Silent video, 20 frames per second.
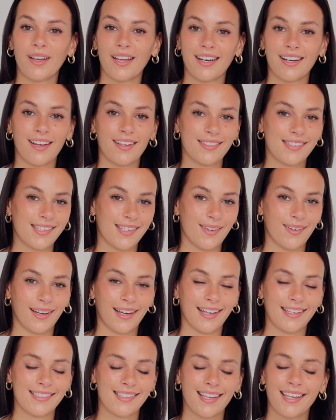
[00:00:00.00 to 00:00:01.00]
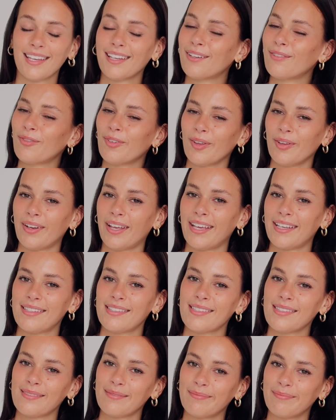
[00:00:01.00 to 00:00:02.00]
and I'll see you guys in a few
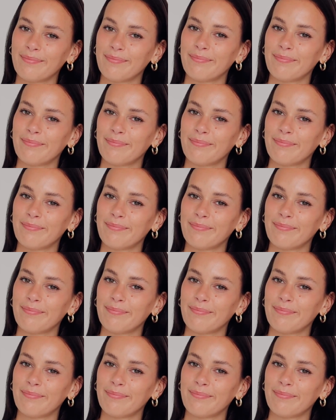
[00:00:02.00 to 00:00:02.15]
days.